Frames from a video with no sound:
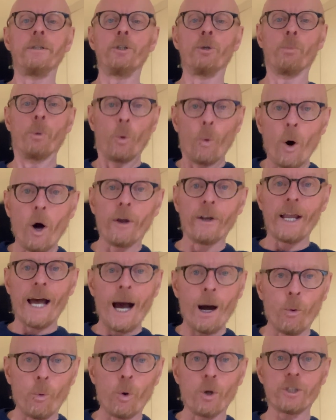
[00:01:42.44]
Number one,
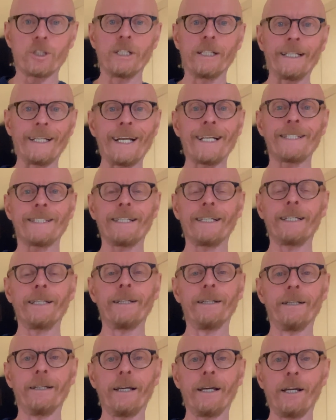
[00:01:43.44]
I wasn't getting
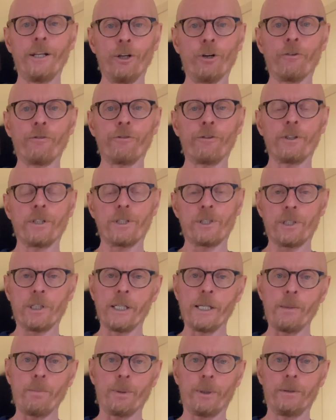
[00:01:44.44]
enough
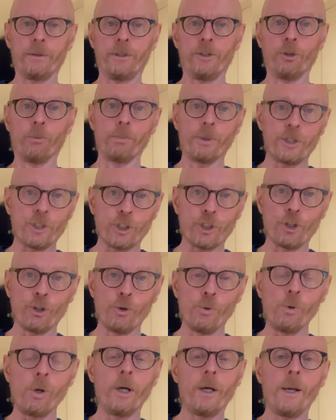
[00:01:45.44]
sleep. Number
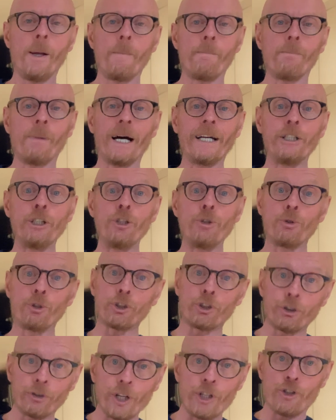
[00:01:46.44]
two, my
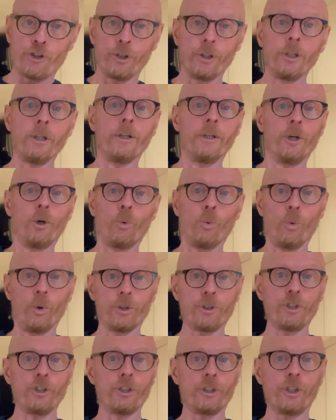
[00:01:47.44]
nutrition
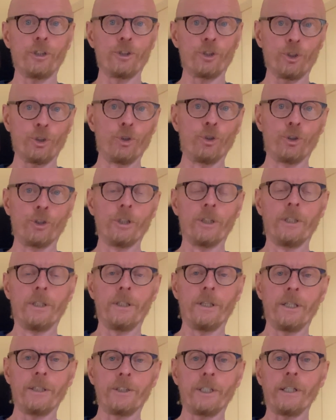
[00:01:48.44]
wasn't as good
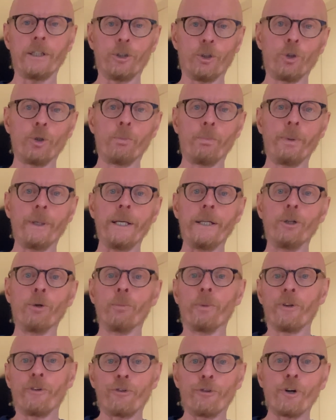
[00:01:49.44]
as it could be.
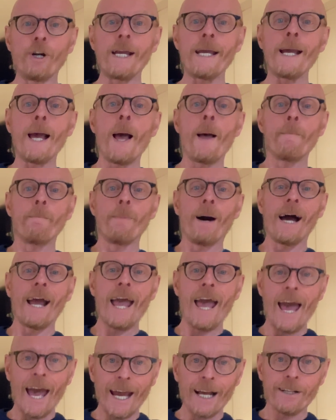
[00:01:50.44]
Number three,
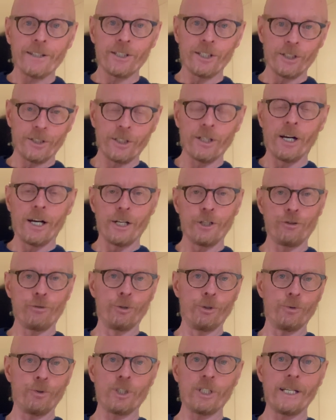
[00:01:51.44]
my exercise
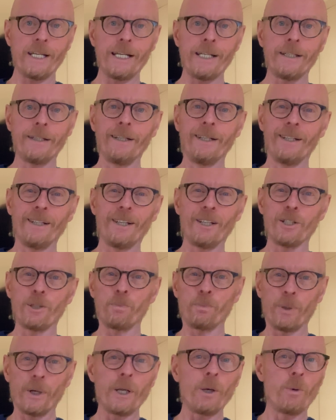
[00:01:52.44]
routine has
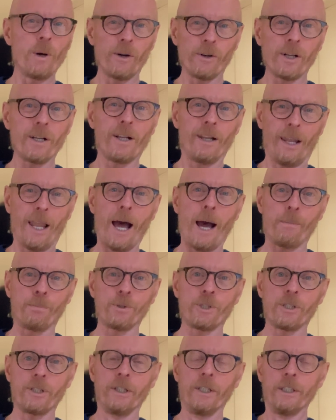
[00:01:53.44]
pretty well
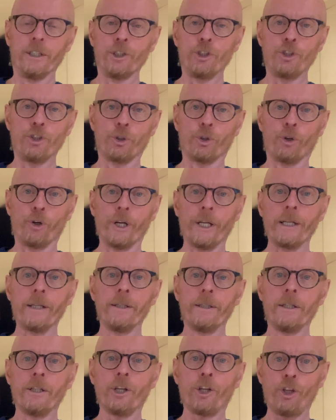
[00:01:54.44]
collapsed
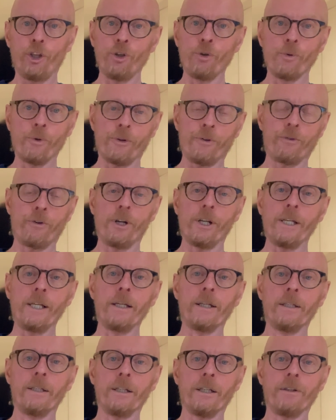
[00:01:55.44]
during Q3
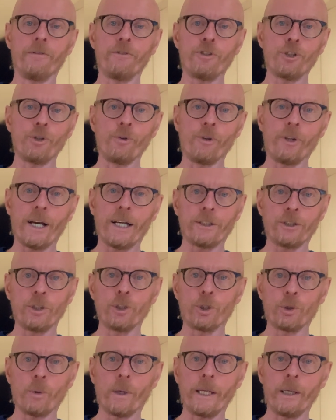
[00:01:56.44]
of
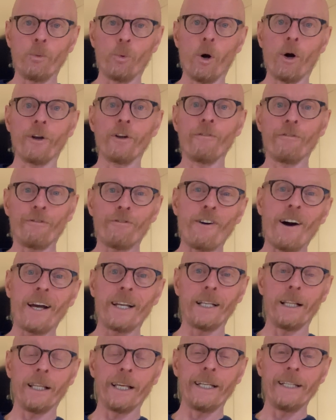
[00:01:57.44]
2021. And
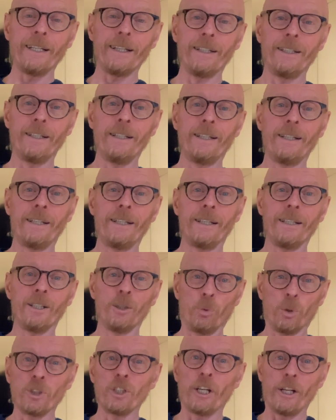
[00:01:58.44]
finally,
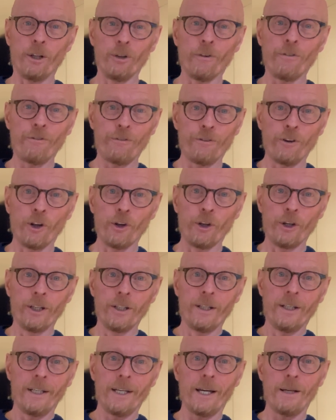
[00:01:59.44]
there wasn't enough fun
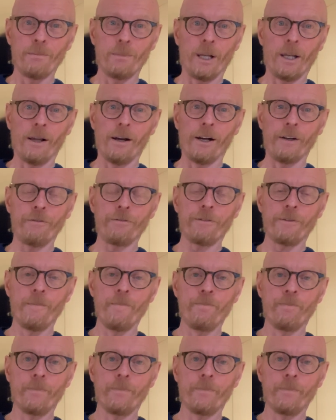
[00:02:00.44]
in my life.